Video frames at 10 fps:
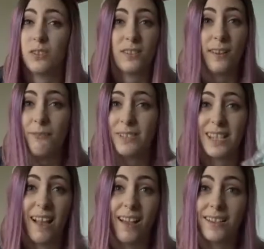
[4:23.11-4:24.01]
using it for
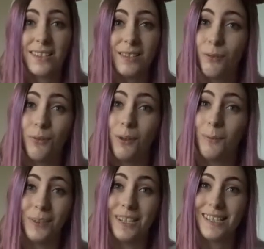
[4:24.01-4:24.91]
snacks, if
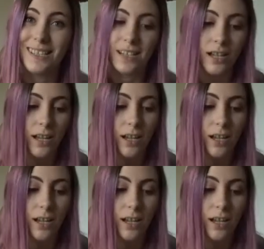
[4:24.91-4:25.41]
I'm honest.